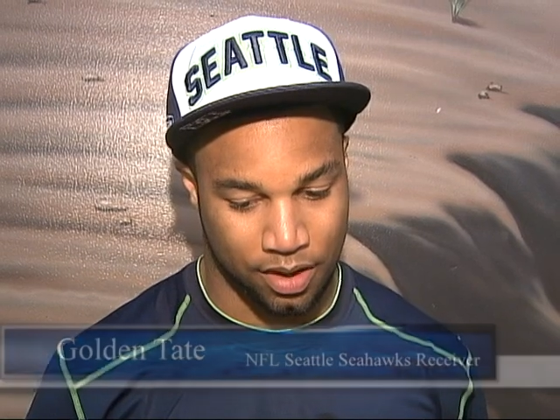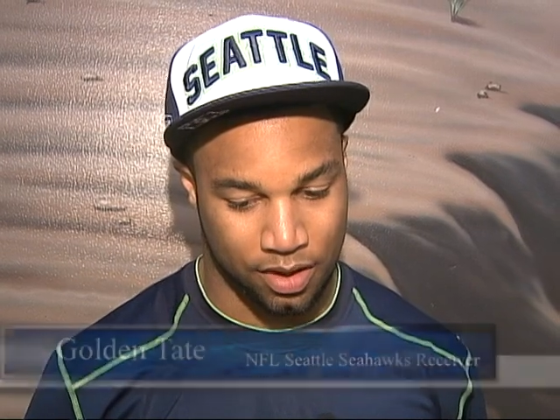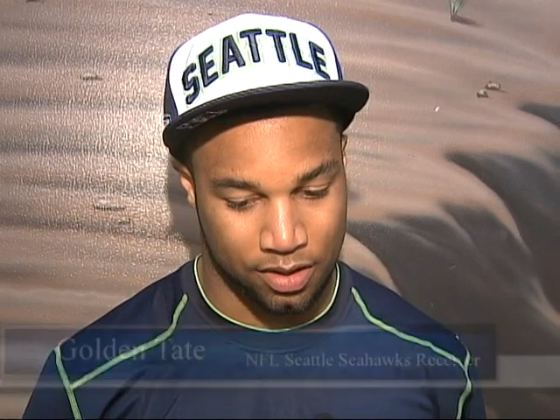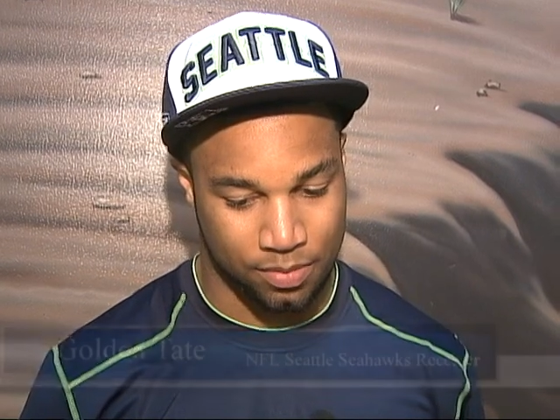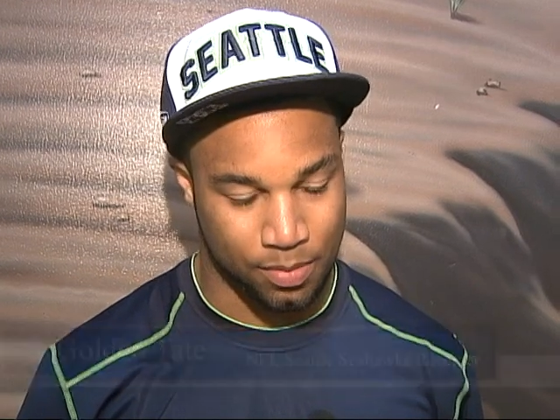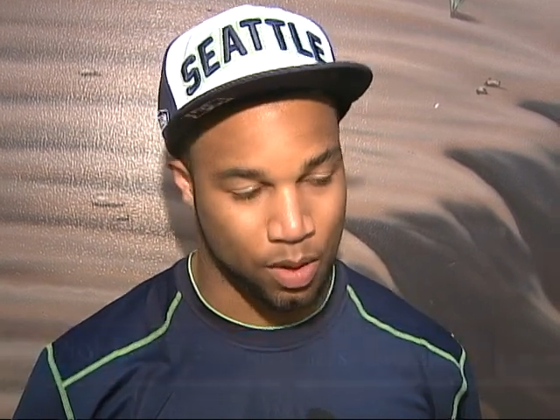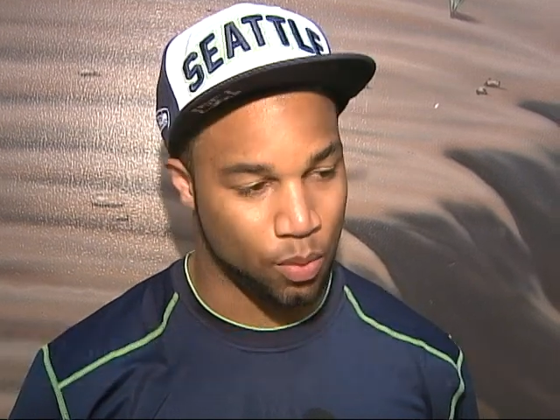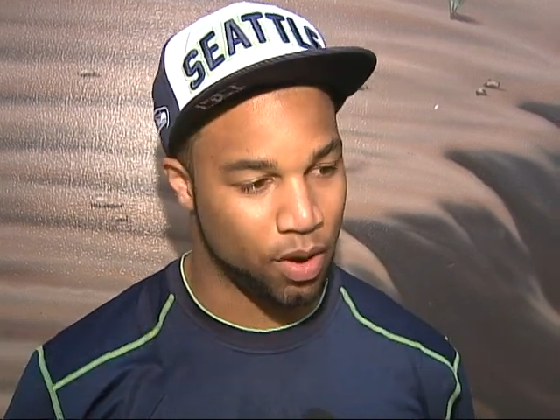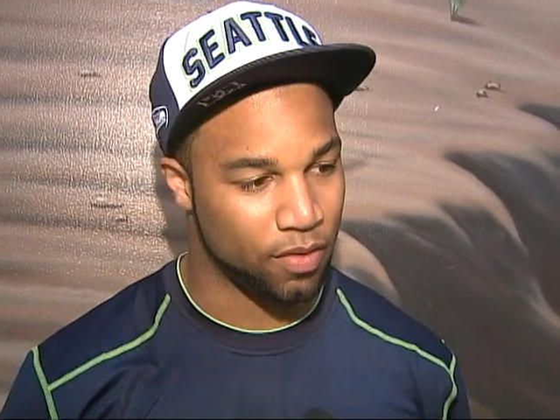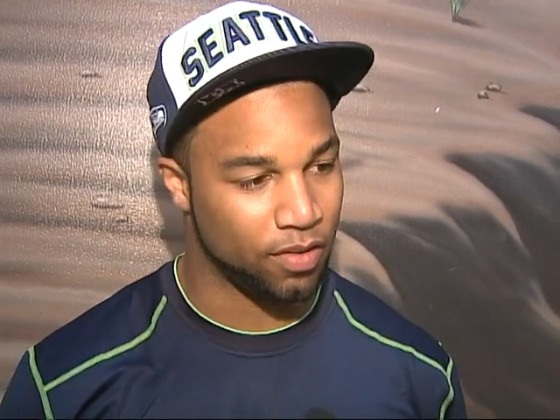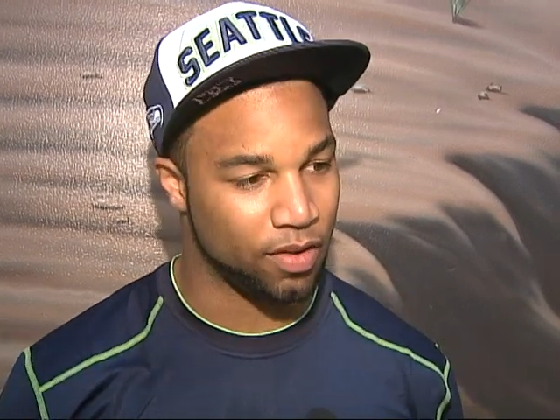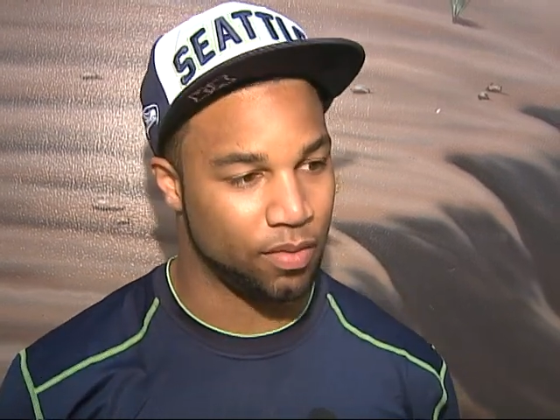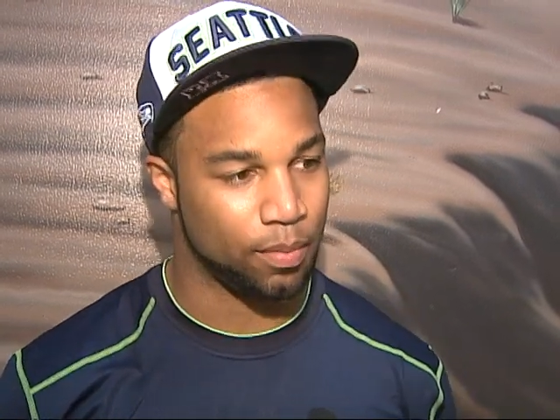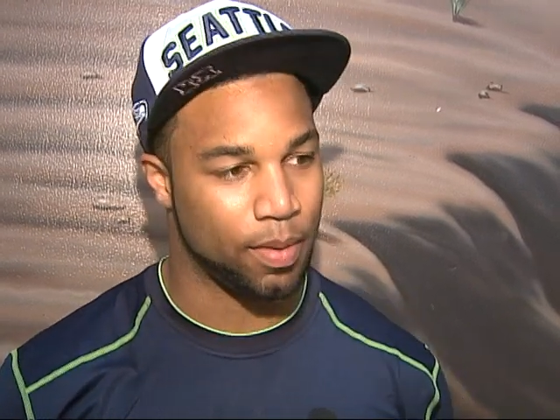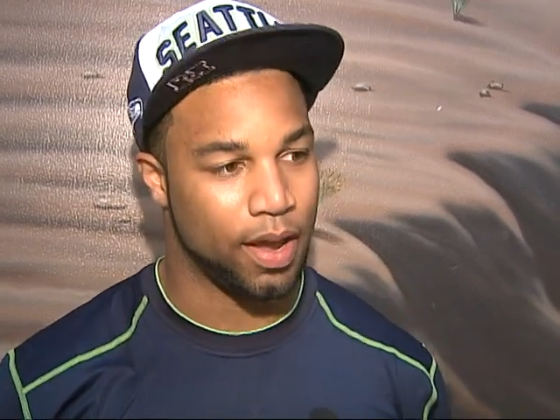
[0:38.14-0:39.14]
It's my way of
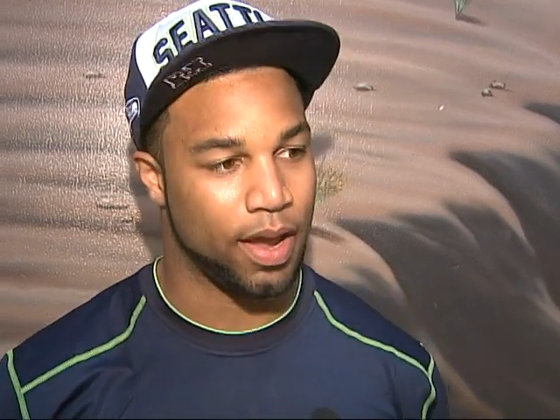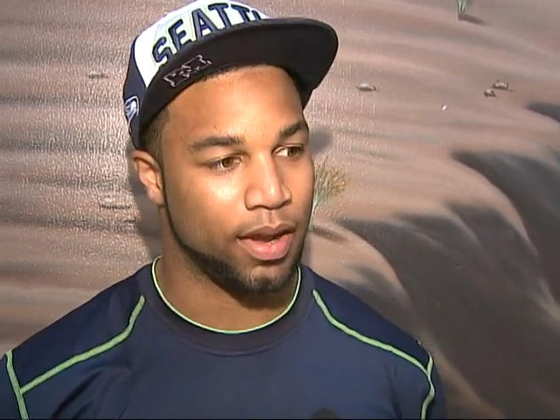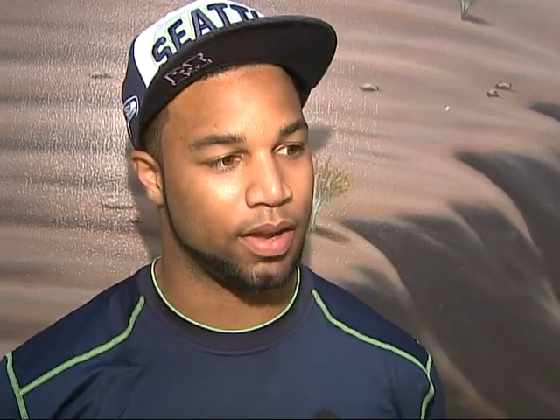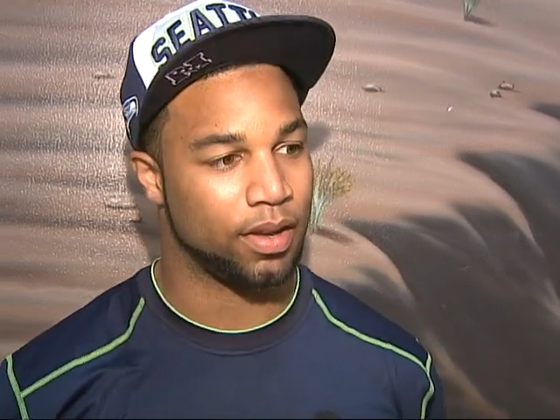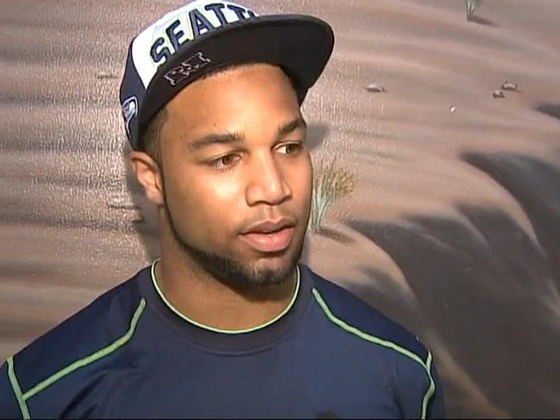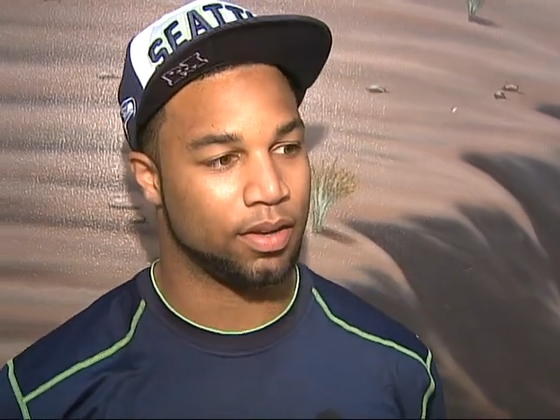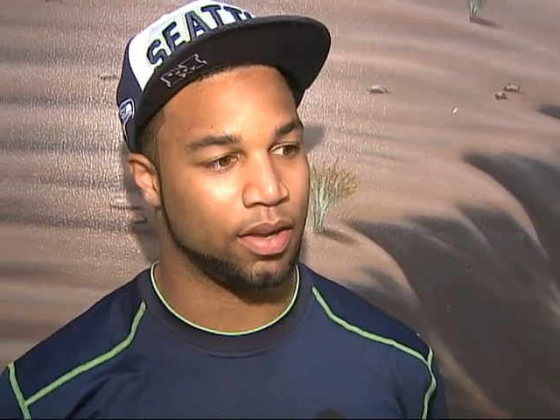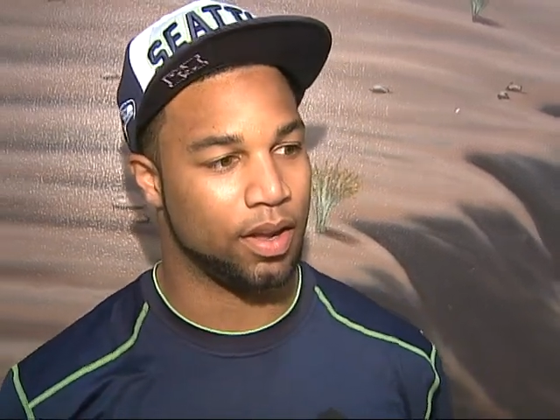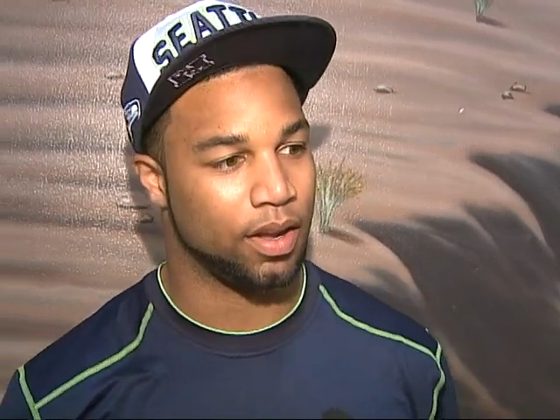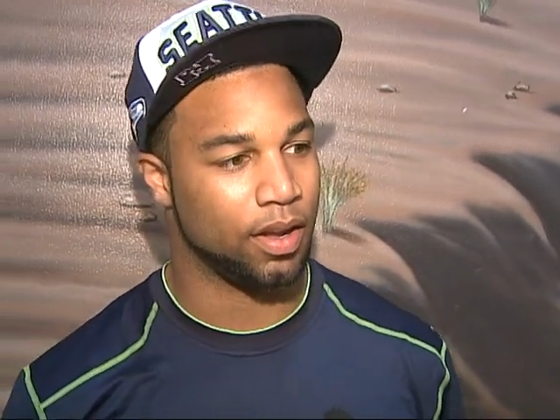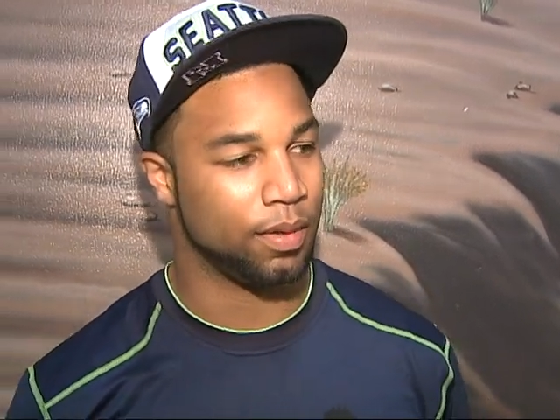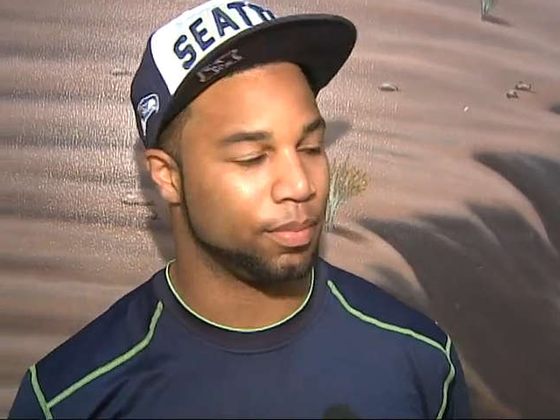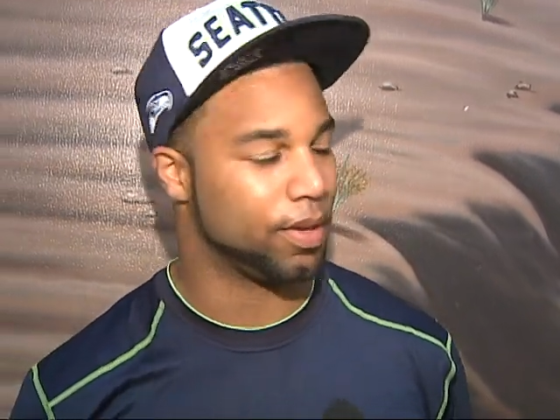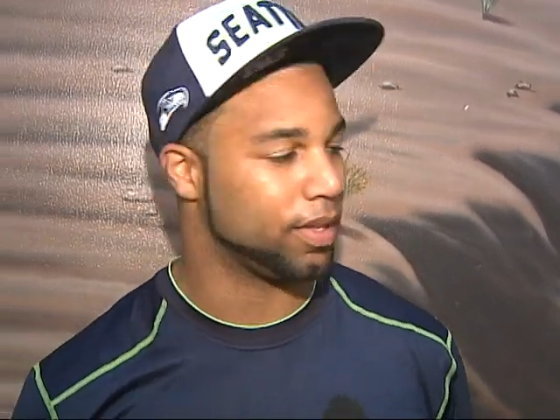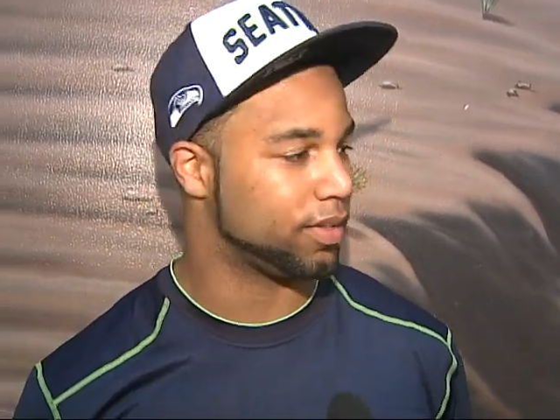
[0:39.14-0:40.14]
giving back.
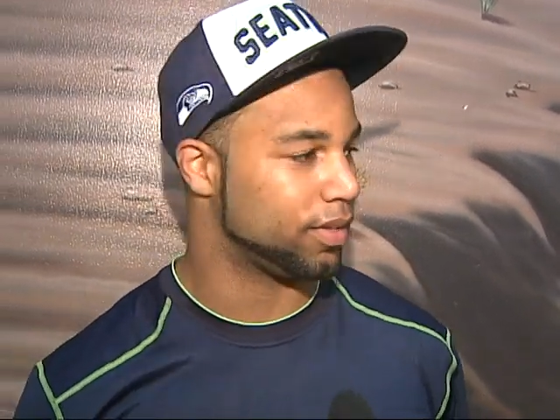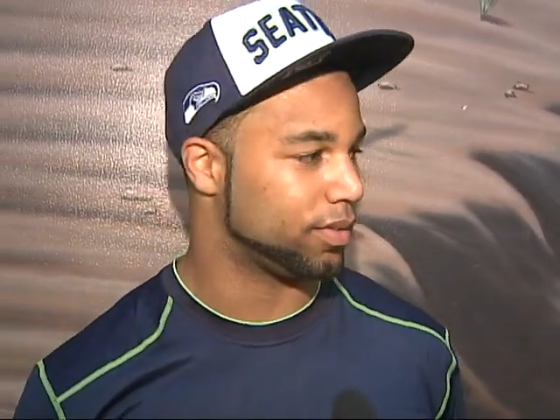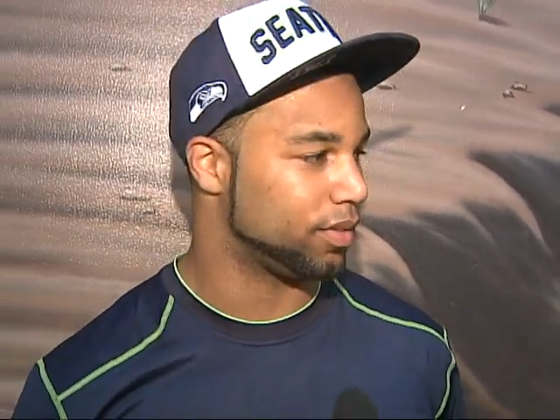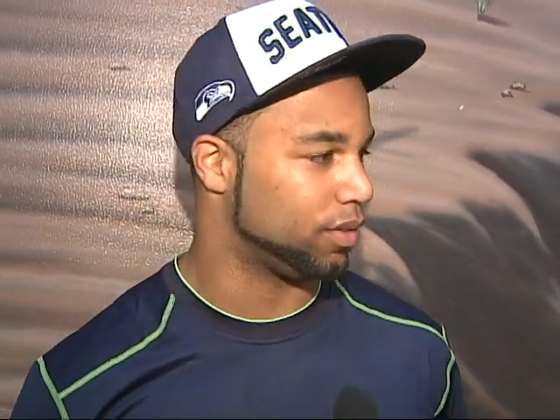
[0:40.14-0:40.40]
Get to,